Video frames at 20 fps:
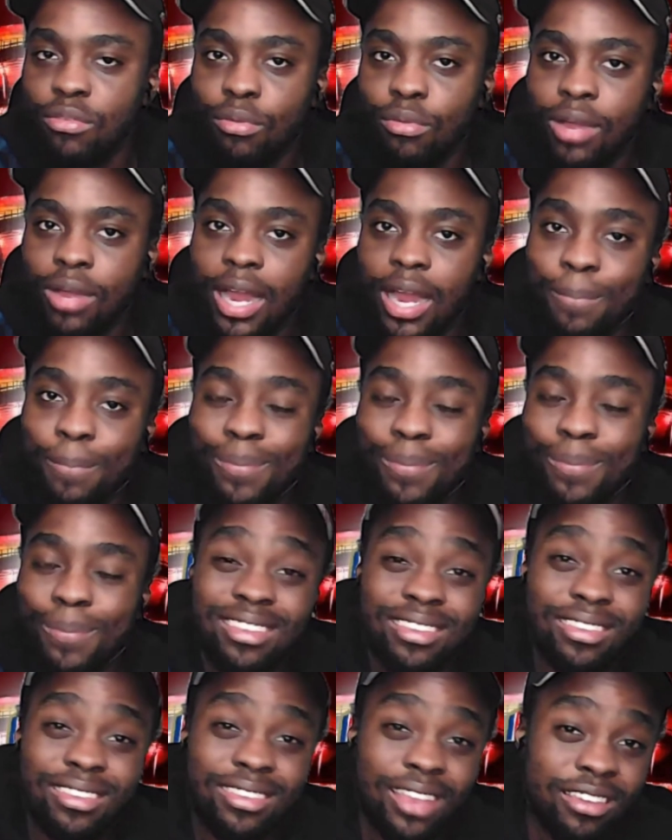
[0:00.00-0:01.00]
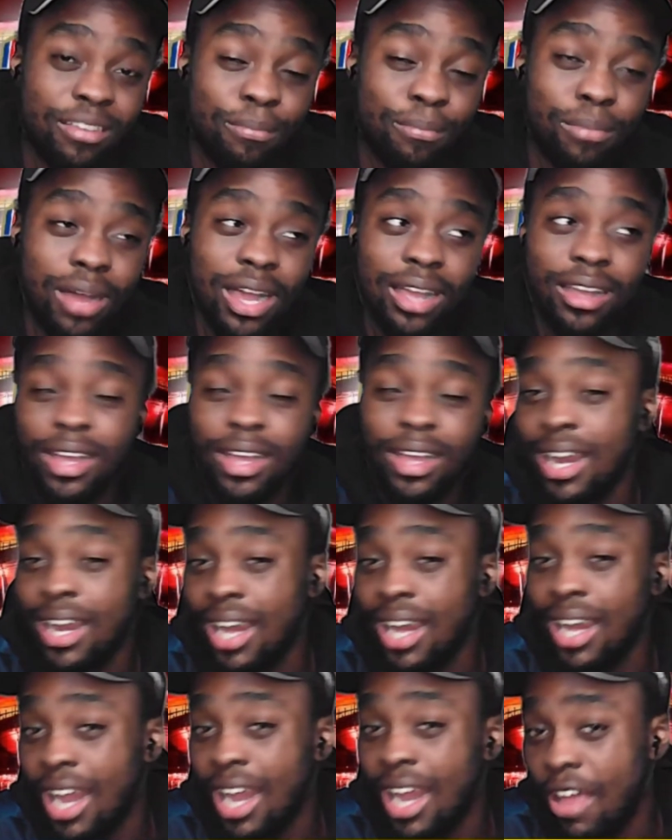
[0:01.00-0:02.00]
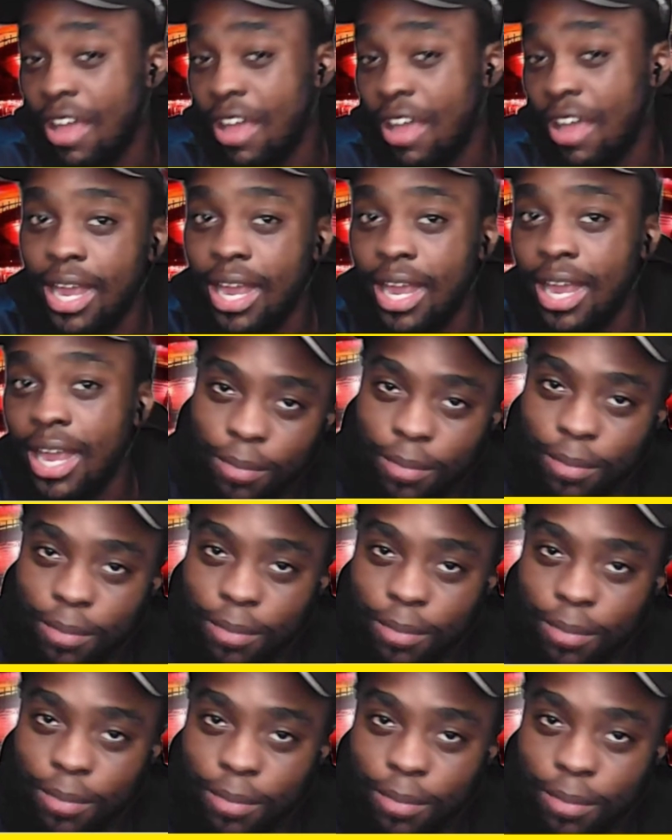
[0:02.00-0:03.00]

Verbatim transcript: who can play as a centre back and left back and right back.